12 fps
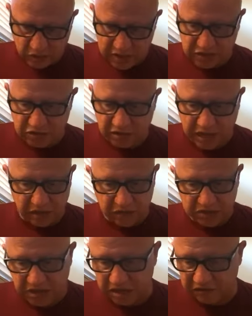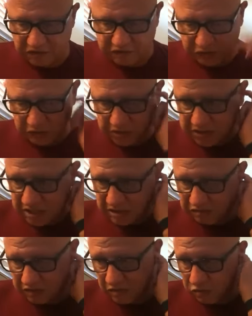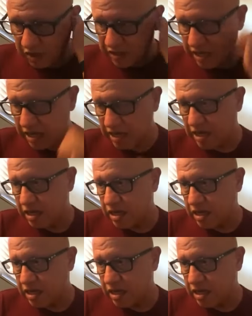Juan Soldado was kind of a folk saint of Tijuana.